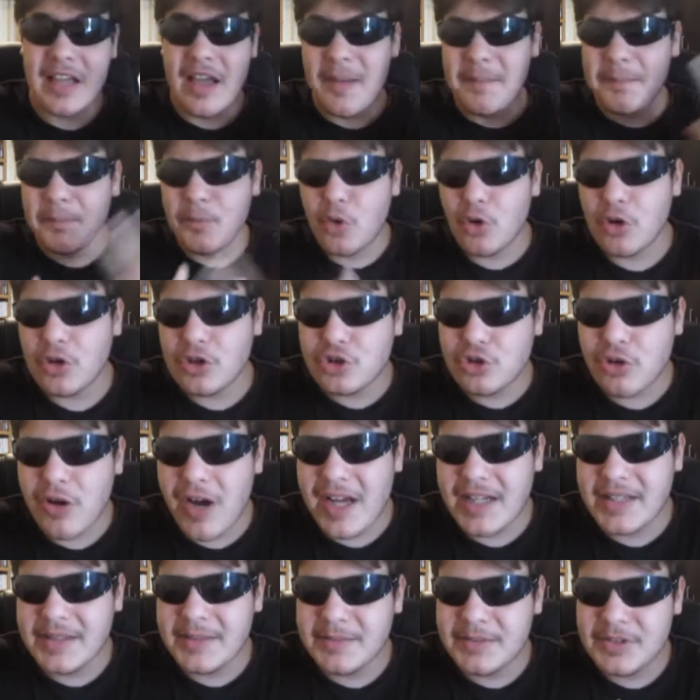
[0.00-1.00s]
I'm gonna
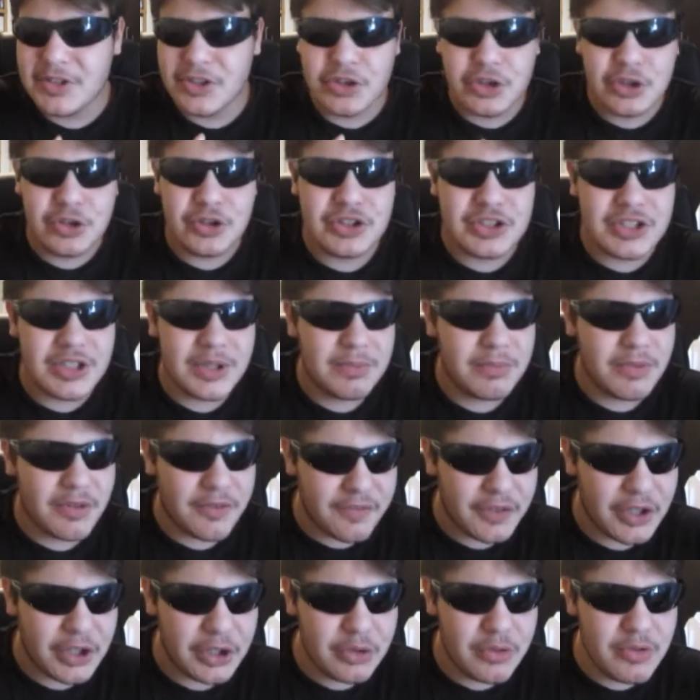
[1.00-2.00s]
try to do some
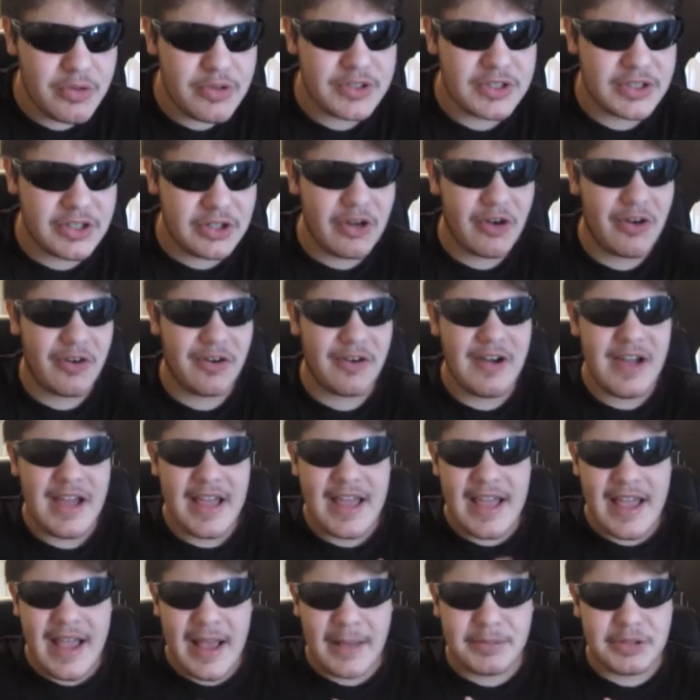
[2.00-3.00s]
reviews. You know,
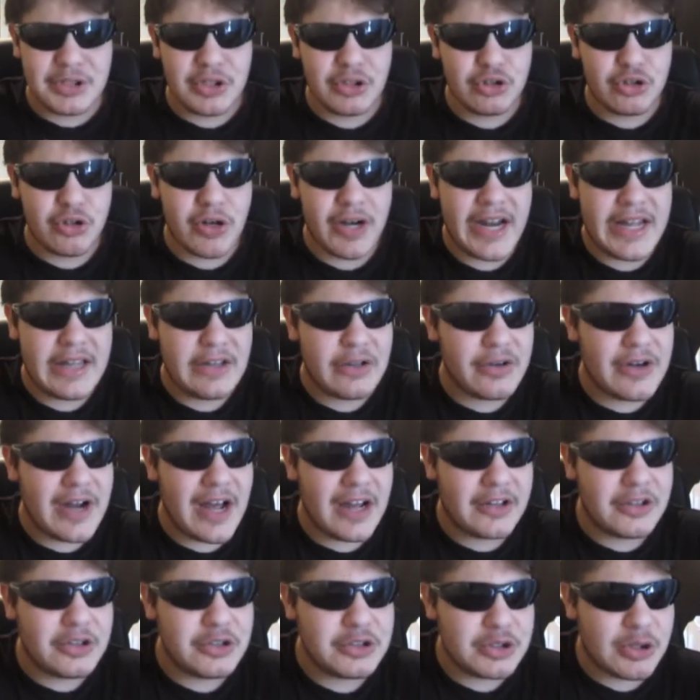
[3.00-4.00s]
I'm still trying to learn
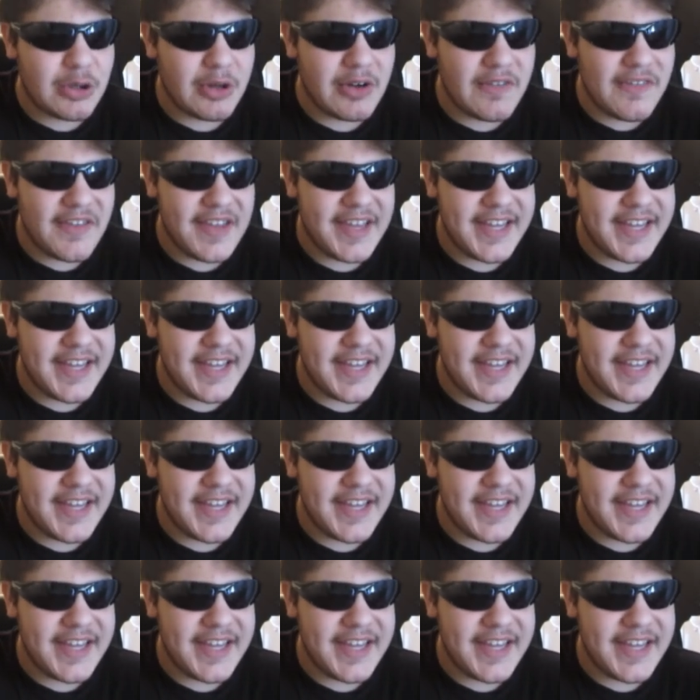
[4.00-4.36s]
how to use Sony